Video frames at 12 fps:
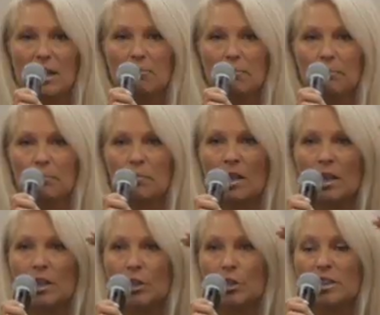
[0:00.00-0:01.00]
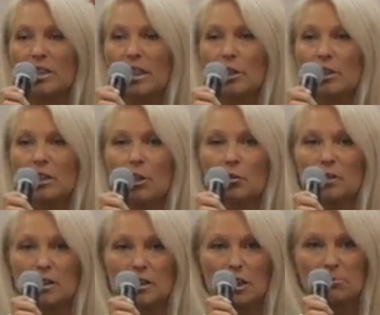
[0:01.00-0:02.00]
up, your
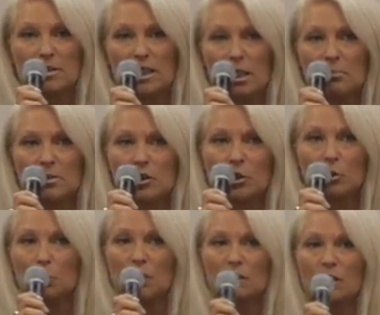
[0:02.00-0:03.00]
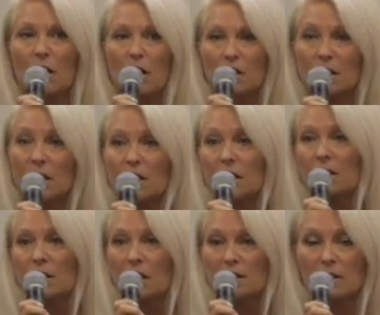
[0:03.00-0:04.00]
serotonin comes up, so you will not
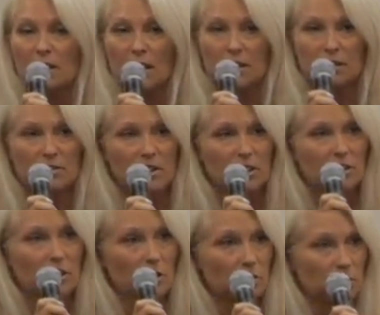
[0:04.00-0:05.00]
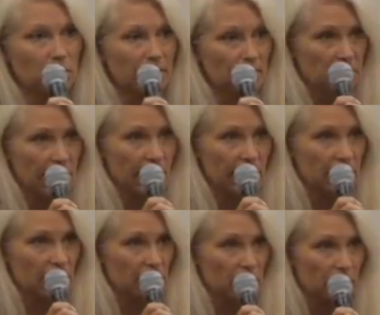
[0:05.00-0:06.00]
need a selective serotonin reuptake
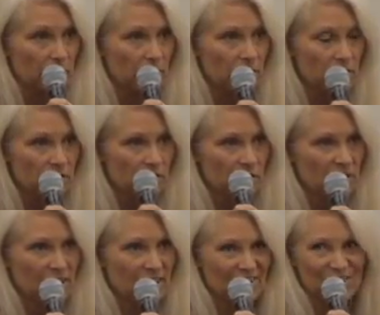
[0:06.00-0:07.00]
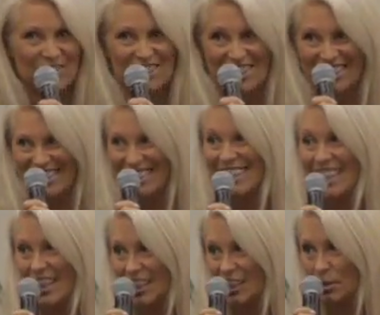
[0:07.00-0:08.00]
inhibitor, which is the
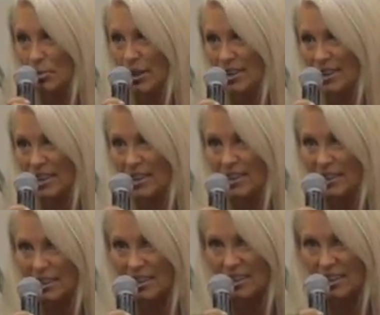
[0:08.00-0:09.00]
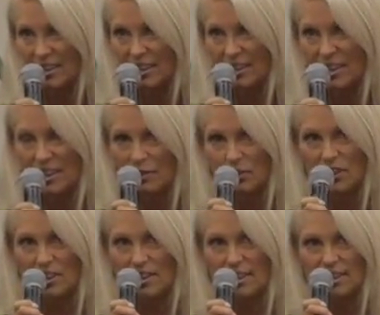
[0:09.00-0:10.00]
antidepressants,
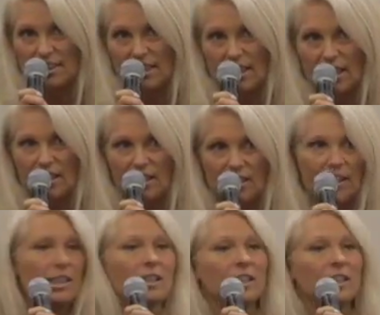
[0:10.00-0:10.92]
which is a